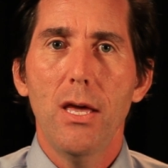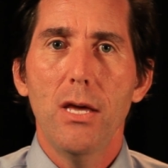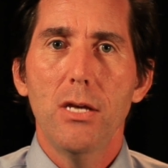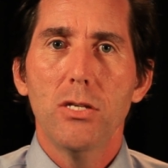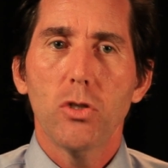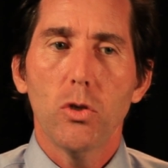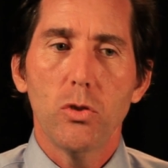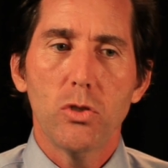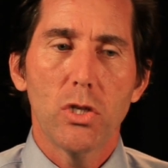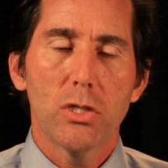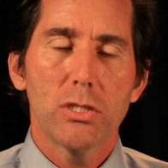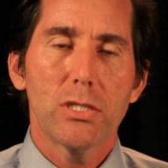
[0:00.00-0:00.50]

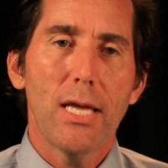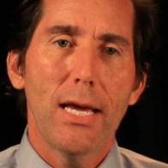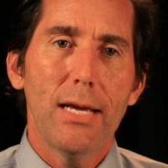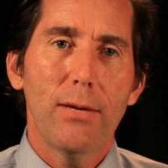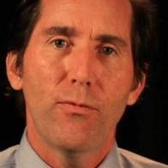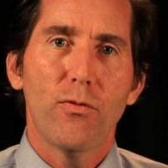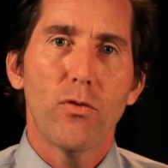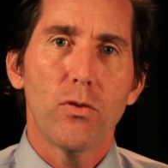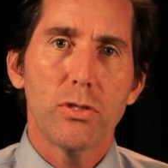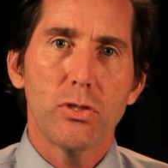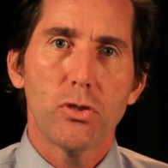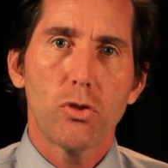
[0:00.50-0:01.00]
So just like
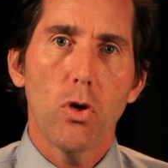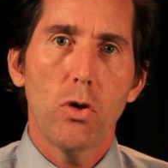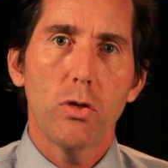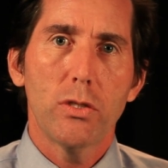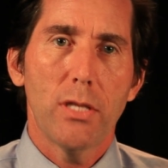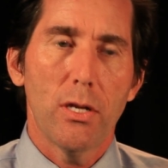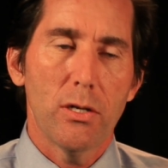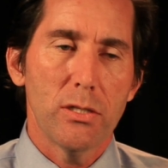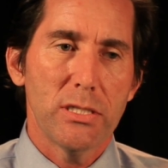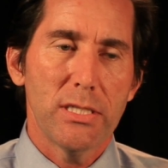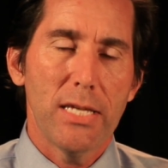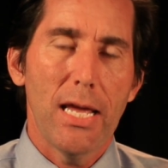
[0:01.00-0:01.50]
for stroke,
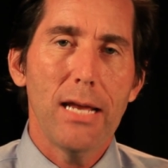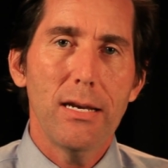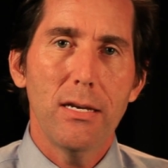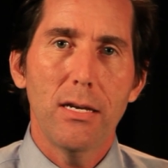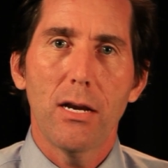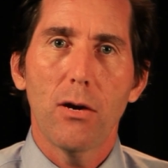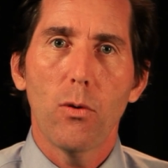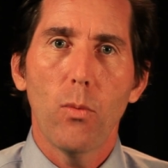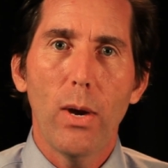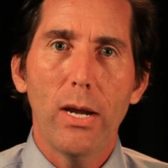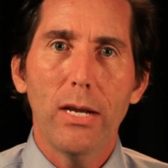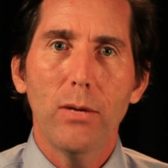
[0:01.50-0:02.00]
they're standing
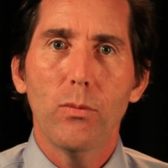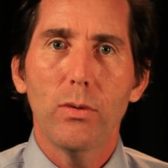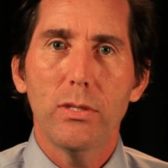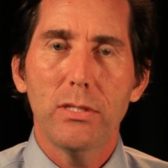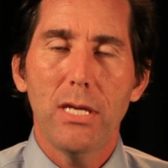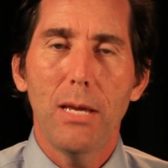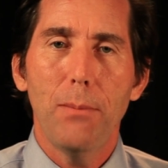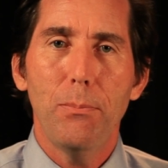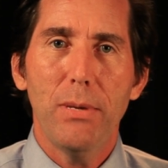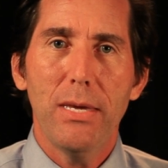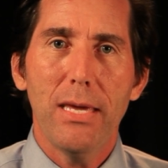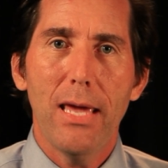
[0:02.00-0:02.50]
there waiting with
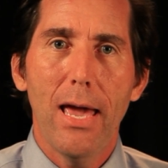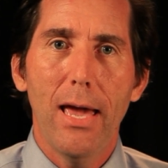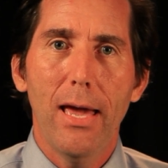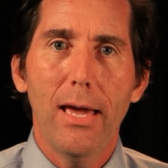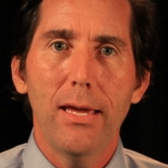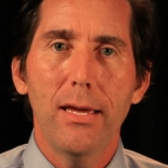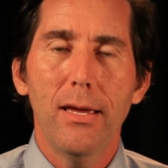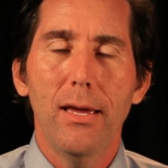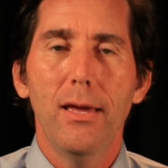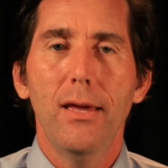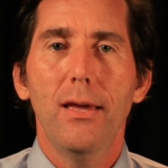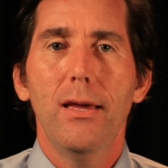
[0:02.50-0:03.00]

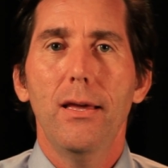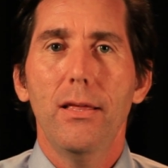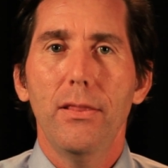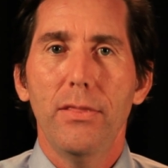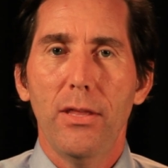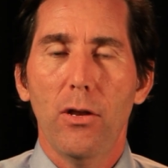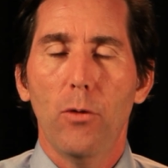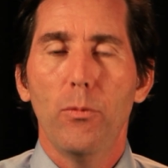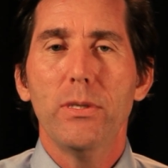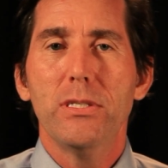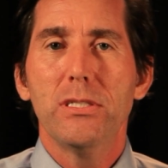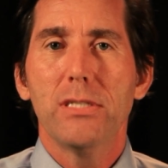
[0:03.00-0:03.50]
TPA,
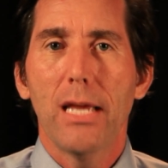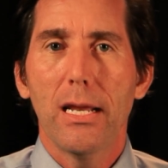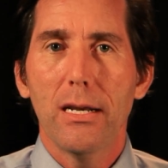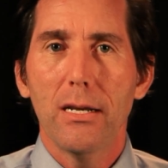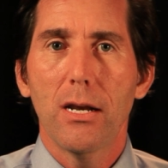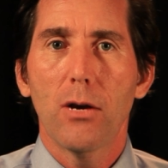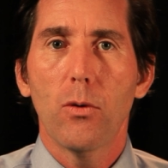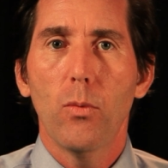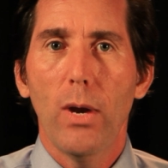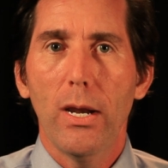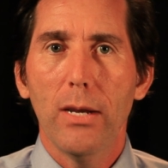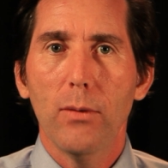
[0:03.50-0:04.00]
they'll be standing
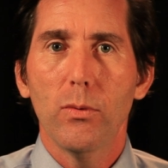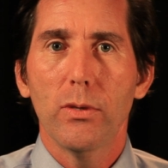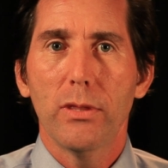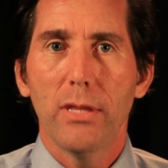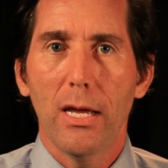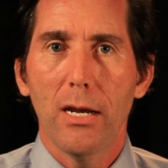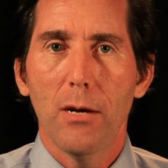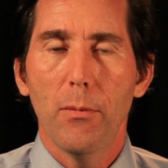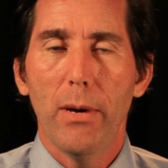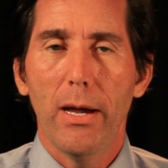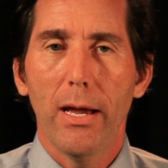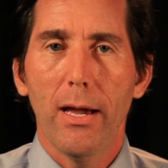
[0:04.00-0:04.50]
there waiting with
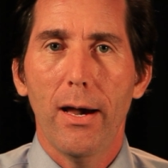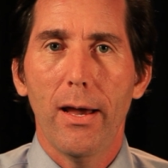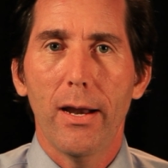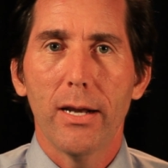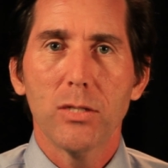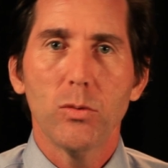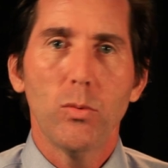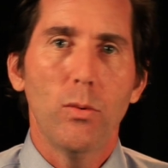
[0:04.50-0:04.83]
antibiotics.